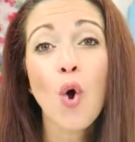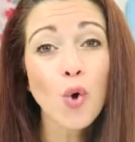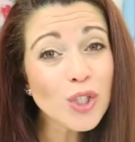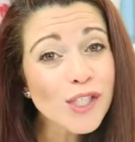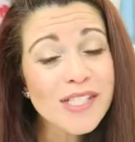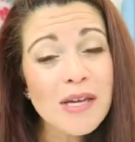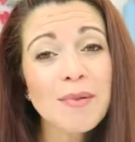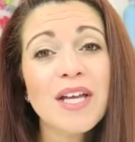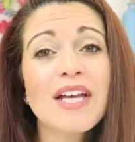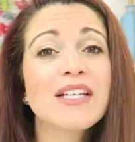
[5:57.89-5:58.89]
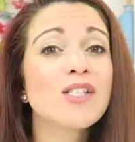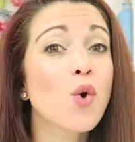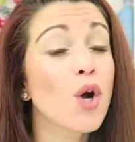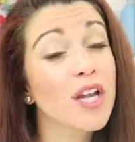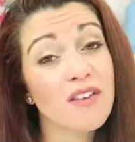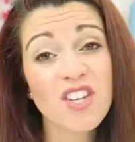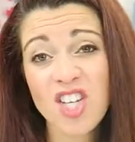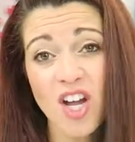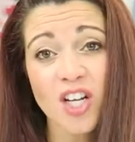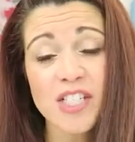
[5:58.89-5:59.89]
older siblings or even
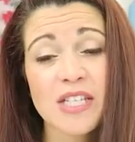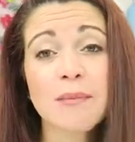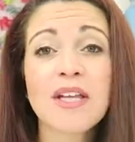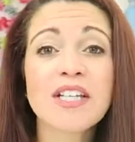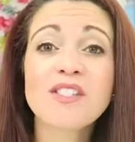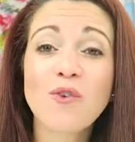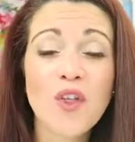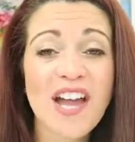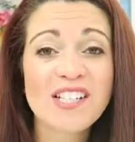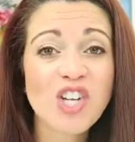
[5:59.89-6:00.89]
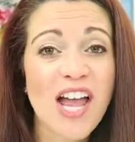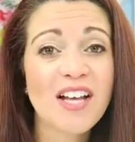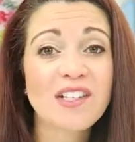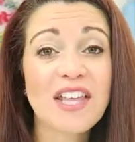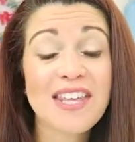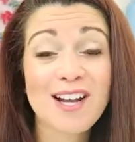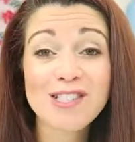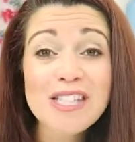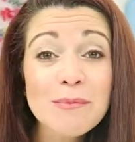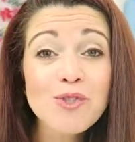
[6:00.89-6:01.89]
younger siblings for that child that they are
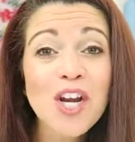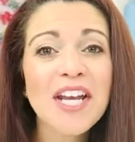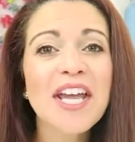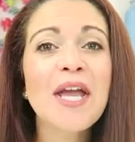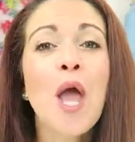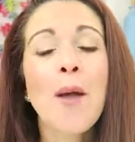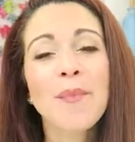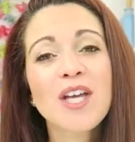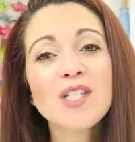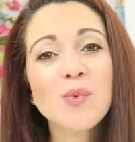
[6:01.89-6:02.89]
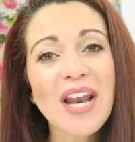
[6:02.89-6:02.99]
sleep training, because